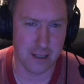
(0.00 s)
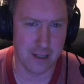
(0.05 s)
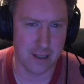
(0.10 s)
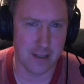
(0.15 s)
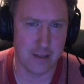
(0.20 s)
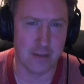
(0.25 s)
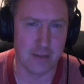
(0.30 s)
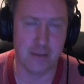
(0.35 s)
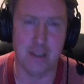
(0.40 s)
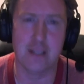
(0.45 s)

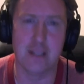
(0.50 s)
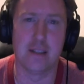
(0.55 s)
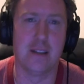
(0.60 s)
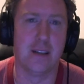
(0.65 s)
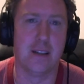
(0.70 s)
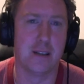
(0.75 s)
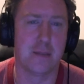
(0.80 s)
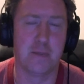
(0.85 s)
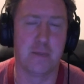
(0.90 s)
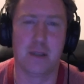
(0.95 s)
the reason
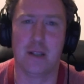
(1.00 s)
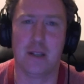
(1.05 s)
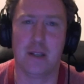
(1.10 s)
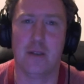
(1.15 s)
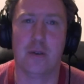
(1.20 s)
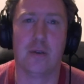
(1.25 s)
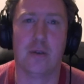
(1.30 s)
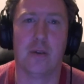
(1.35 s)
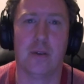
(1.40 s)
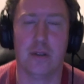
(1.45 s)
there's been
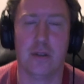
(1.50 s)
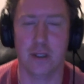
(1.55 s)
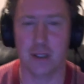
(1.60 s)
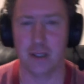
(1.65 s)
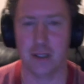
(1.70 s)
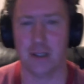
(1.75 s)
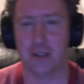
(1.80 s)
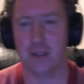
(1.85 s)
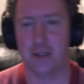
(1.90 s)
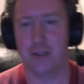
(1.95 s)
no
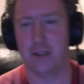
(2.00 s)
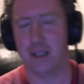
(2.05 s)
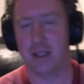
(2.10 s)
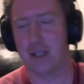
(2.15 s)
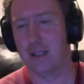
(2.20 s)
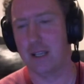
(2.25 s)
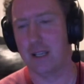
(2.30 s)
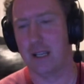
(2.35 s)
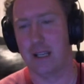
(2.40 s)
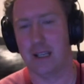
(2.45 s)

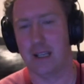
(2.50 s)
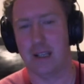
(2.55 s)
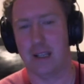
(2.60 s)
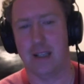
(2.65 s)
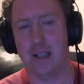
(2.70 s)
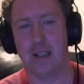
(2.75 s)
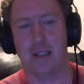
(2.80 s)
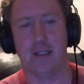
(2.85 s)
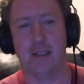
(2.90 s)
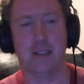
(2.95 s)

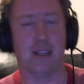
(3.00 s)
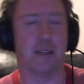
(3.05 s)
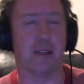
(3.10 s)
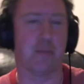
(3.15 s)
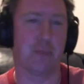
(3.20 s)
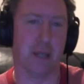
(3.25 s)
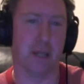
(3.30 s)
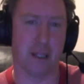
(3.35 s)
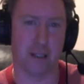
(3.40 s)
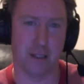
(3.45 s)
Uh, dick
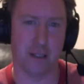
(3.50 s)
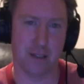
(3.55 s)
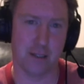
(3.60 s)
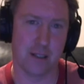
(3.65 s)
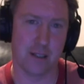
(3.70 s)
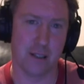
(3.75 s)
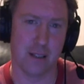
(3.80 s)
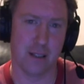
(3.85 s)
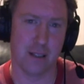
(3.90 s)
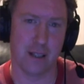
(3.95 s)

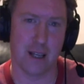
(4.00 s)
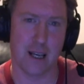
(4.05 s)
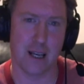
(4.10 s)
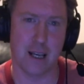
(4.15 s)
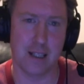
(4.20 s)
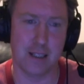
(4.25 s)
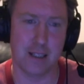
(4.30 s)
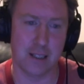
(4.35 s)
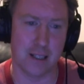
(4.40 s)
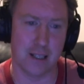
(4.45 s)
pics
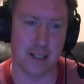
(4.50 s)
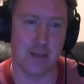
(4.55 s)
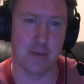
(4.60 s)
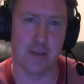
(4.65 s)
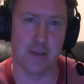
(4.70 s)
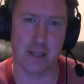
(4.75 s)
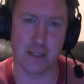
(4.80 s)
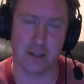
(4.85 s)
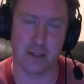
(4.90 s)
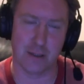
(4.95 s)
handed in about
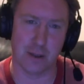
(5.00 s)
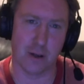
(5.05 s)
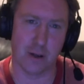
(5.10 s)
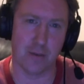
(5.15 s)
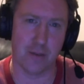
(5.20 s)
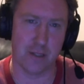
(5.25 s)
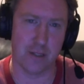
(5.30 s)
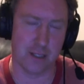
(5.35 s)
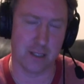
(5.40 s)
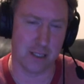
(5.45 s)
Richard
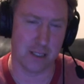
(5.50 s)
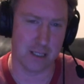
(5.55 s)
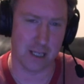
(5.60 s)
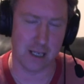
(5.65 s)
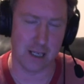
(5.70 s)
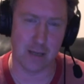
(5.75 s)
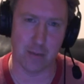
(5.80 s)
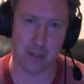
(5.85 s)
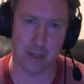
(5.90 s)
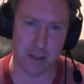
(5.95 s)
Coughlan's because
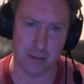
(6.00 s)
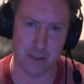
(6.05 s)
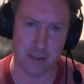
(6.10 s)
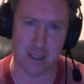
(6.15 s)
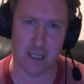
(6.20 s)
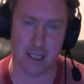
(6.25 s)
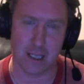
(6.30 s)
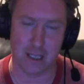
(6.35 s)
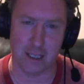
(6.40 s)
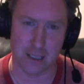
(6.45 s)
anyone that was
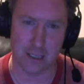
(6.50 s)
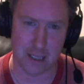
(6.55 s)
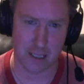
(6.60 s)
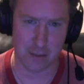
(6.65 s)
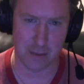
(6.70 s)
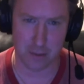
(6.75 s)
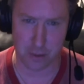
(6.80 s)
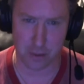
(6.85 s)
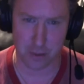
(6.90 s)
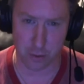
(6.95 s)
taking his head
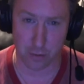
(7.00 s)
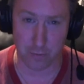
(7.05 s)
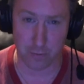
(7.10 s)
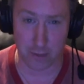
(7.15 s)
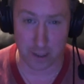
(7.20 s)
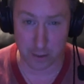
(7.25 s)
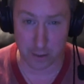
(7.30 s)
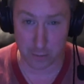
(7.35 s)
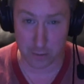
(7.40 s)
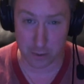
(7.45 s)
was so
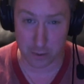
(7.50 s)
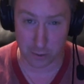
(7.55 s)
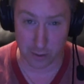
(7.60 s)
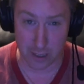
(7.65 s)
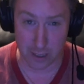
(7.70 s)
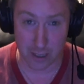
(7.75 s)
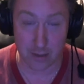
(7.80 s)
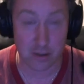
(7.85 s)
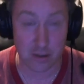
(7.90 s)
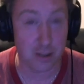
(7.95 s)
far up his own
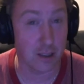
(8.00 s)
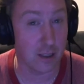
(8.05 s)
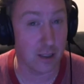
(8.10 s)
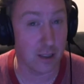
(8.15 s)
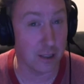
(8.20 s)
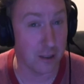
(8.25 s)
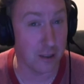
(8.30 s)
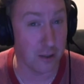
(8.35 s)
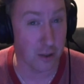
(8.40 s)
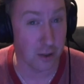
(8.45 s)
arse
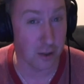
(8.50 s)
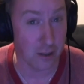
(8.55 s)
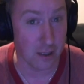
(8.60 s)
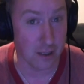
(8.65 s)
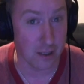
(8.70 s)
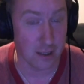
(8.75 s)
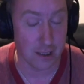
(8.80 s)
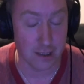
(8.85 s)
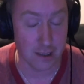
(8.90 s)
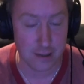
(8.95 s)
you couldn't
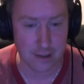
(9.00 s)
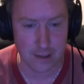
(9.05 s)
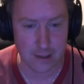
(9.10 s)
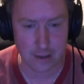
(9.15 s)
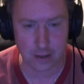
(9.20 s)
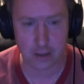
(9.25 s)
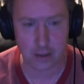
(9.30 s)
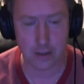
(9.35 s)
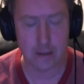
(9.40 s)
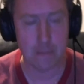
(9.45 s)
see his
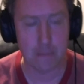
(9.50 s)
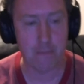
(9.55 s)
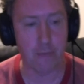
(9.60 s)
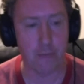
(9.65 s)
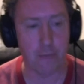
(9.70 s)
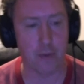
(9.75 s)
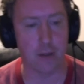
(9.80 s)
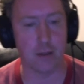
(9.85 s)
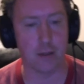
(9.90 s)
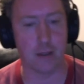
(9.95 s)
dick,
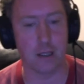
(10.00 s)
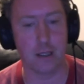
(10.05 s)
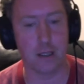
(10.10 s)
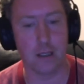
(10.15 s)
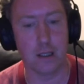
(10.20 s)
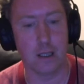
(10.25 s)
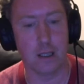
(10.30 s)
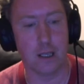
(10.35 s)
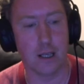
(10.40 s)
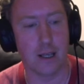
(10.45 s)
right?
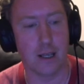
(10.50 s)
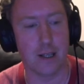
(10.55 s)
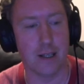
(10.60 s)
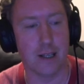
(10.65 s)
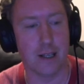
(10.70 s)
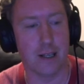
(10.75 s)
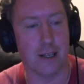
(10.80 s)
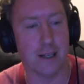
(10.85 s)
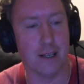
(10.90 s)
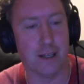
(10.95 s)
And
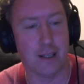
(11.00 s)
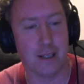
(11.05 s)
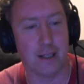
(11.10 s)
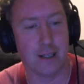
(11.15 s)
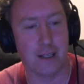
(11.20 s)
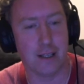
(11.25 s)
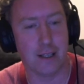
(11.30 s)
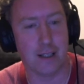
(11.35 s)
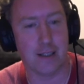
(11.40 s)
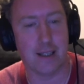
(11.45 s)
uh,
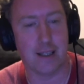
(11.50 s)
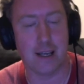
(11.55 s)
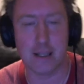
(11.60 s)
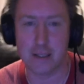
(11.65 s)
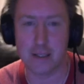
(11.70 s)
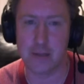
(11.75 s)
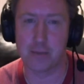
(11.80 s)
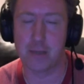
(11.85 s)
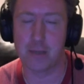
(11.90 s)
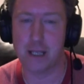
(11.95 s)
that's
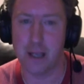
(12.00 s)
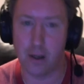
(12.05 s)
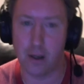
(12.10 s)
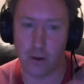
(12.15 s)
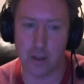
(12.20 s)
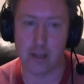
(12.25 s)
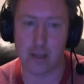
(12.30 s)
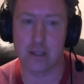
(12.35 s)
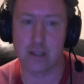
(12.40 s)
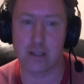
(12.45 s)
the way I
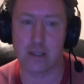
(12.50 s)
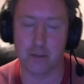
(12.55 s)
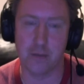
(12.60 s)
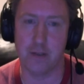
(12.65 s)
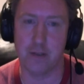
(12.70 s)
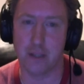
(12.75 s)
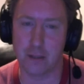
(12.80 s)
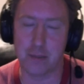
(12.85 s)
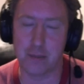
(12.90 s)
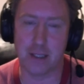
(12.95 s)
honestly
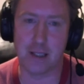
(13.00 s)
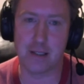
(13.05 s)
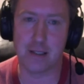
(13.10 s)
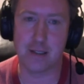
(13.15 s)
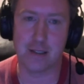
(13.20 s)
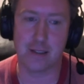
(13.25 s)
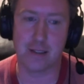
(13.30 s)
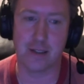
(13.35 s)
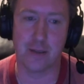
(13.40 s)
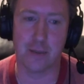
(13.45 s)
feel about
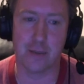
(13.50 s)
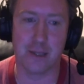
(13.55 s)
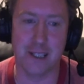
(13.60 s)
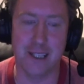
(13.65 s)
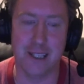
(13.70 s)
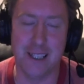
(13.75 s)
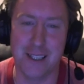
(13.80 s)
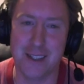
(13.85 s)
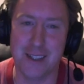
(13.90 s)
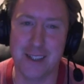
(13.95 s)
this, the way
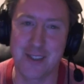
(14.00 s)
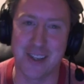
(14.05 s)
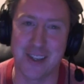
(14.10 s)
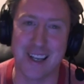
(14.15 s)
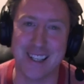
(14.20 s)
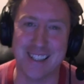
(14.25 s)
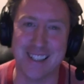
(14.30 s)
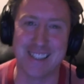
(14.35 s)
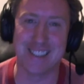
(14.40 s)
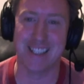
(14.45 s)
he's trying
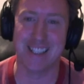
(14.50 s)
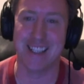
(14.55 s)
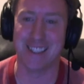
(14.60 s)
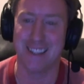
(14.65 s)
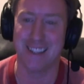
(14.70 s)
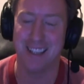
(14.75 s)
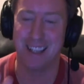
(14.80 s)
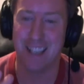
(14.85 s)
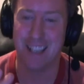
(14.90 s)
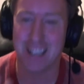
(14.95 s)
to say that